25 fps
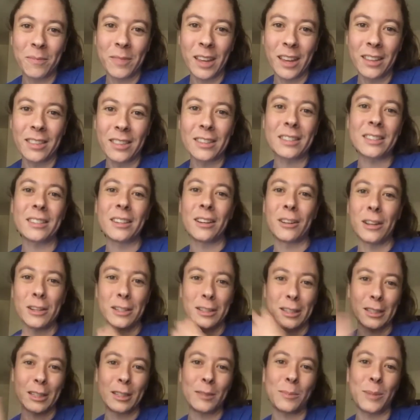and the
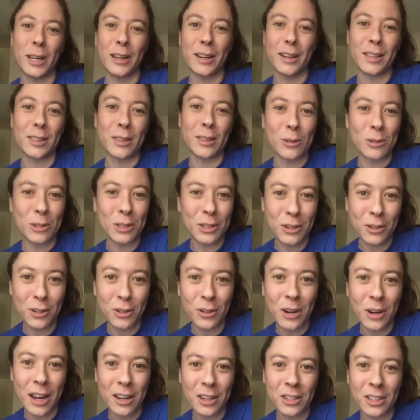series expand in those two
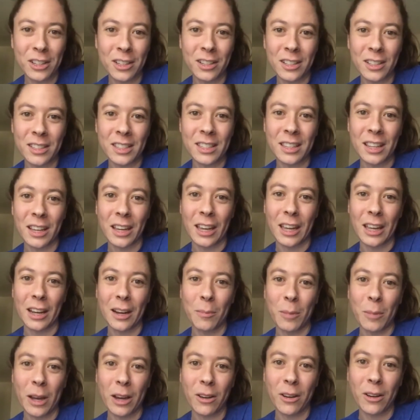directions, thinking
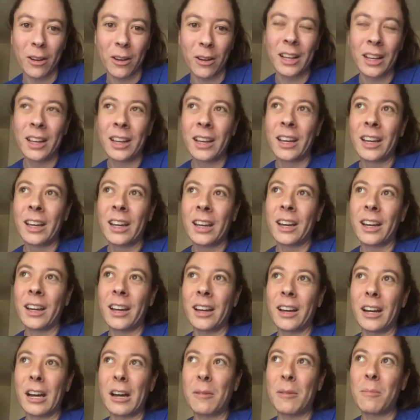about
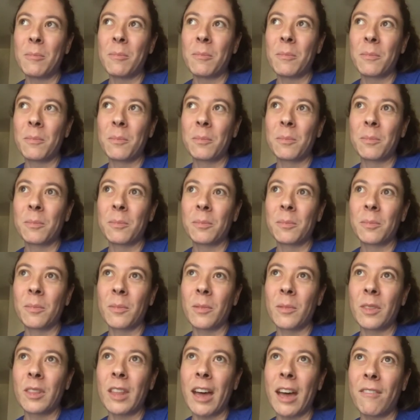um,
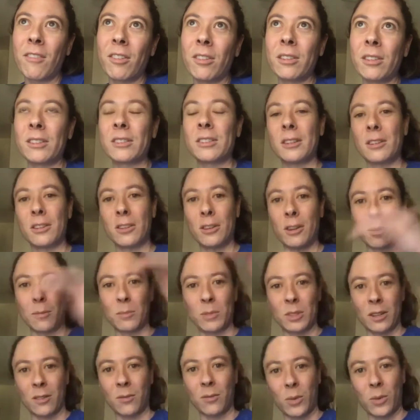levels in
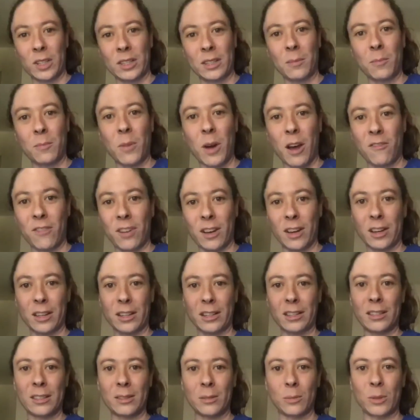terms of what's above
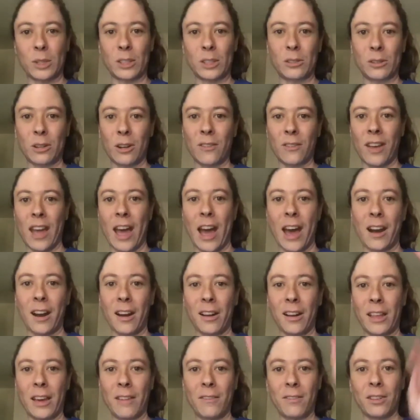us, what's sort of at our
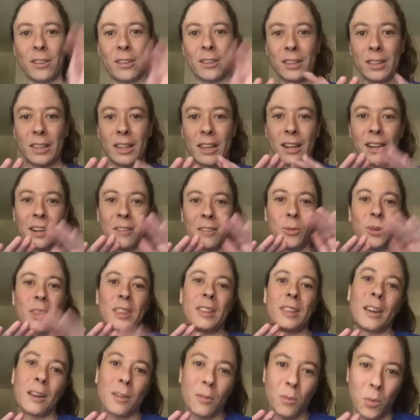right. level, and then if we
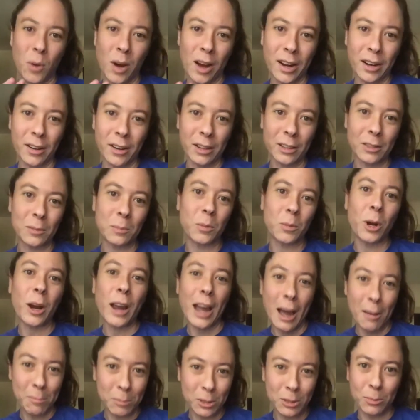think of water as
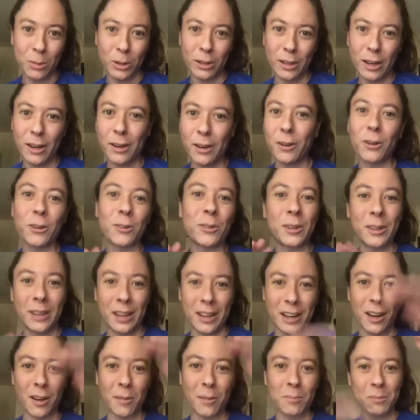perhaps below,
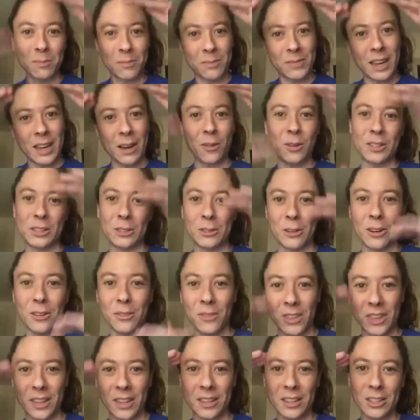um, that was sort
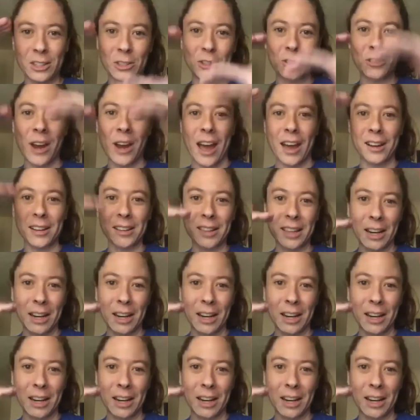of the strata that I